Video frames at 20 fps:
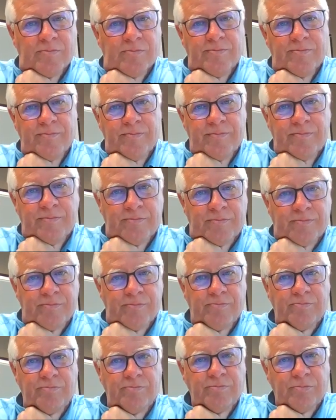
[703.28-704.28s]

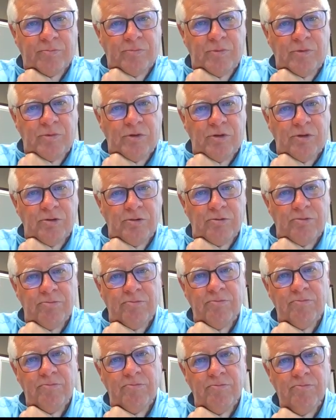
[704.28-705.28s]

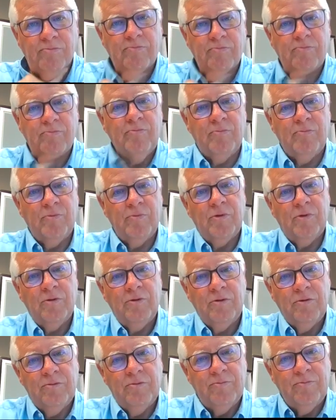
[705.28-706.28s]

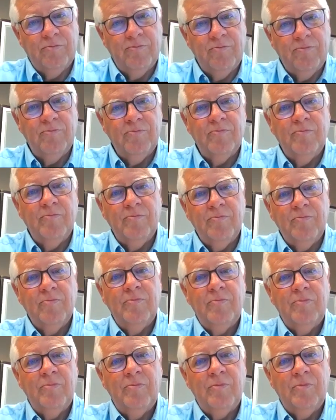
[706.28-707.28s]

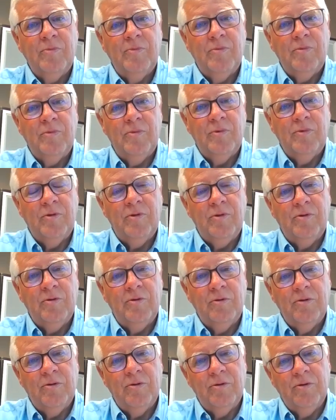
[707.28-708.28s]

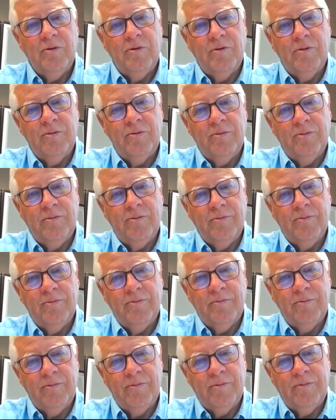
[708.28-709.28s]

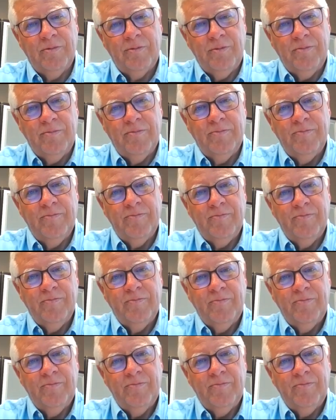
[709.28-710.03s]
The person shown says nothing.